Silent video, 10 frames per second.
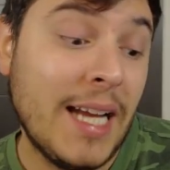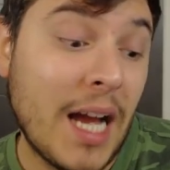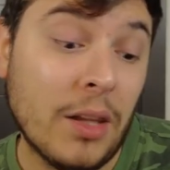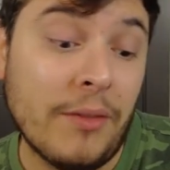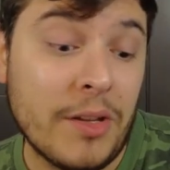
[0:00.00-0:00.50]

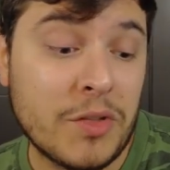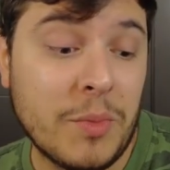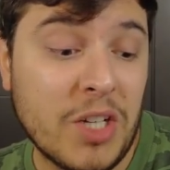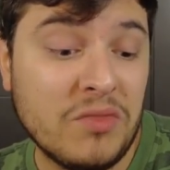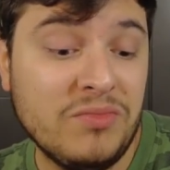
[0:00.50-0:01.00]
I love that
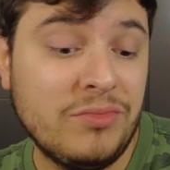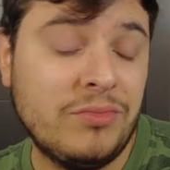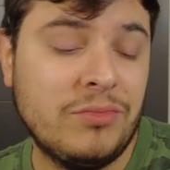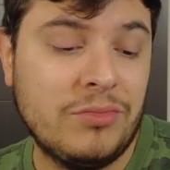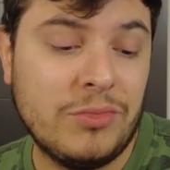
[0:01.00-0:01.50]
smell.
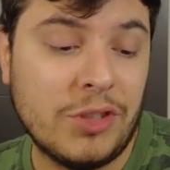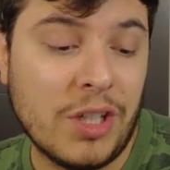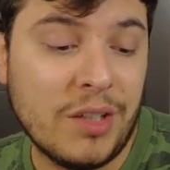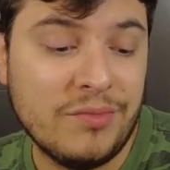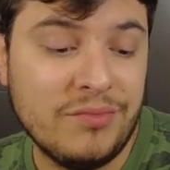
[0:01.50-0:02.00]

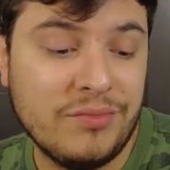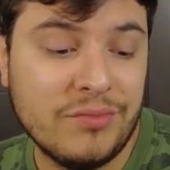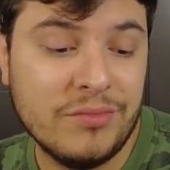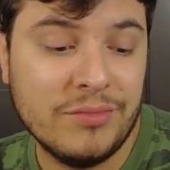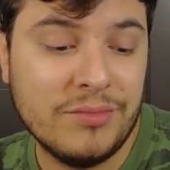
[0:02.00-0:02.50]
So,
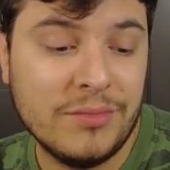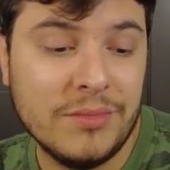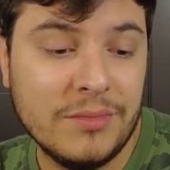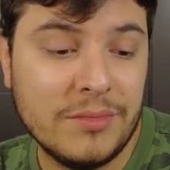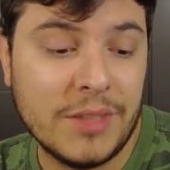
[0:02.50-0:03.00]

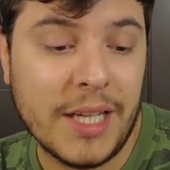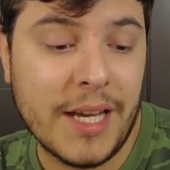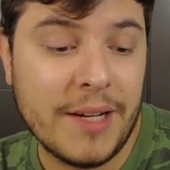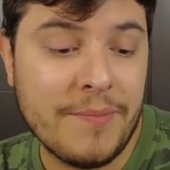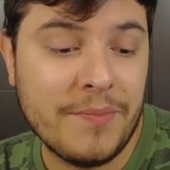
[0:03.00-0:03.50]

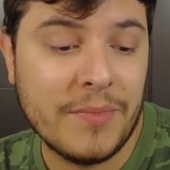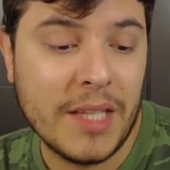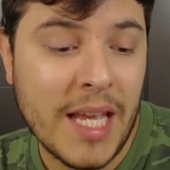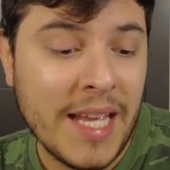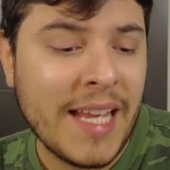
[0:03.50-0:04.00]
yeah,
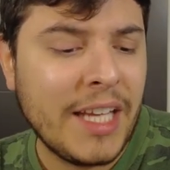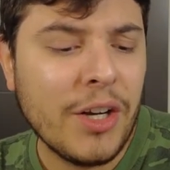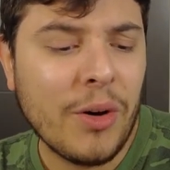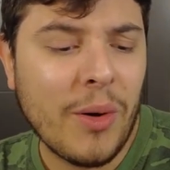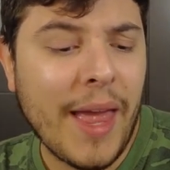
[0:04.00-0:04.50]
you
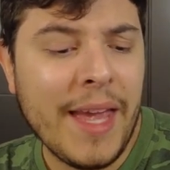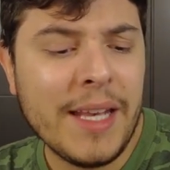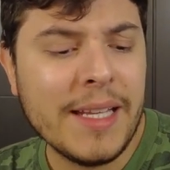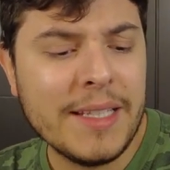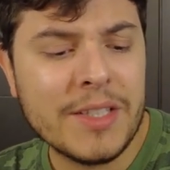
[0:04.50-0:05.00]
know, it
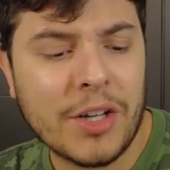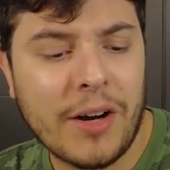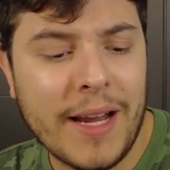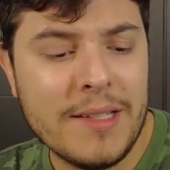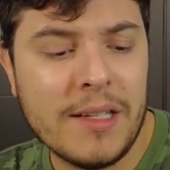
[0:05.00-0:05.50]
is
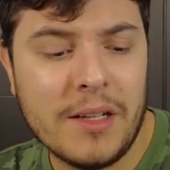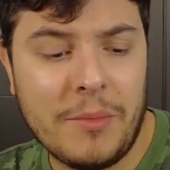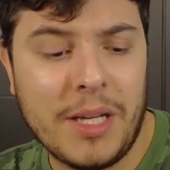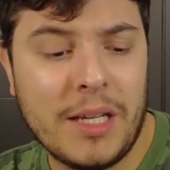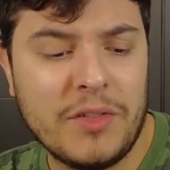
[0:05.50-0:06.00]
crazy to me.